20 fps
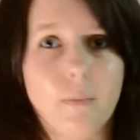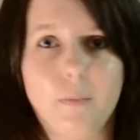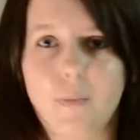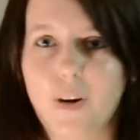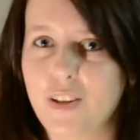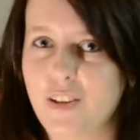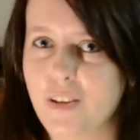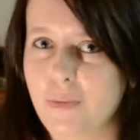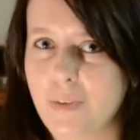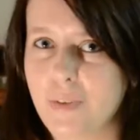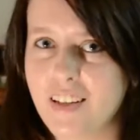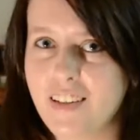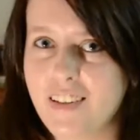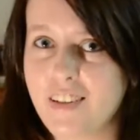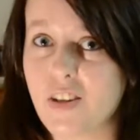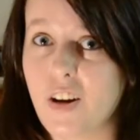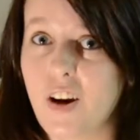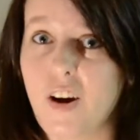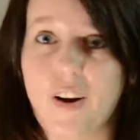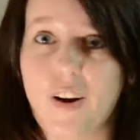Both
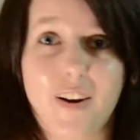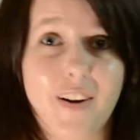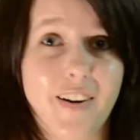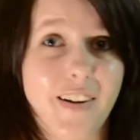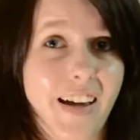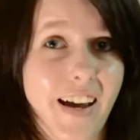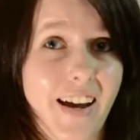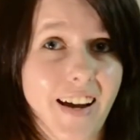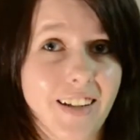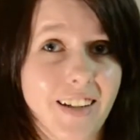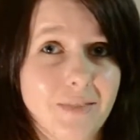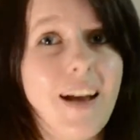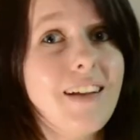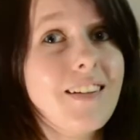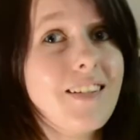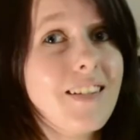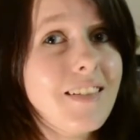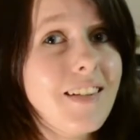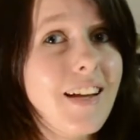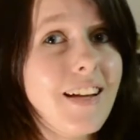opinions are okay.
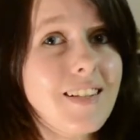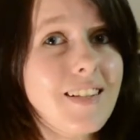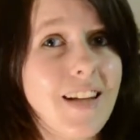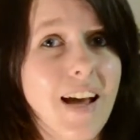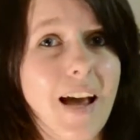Until next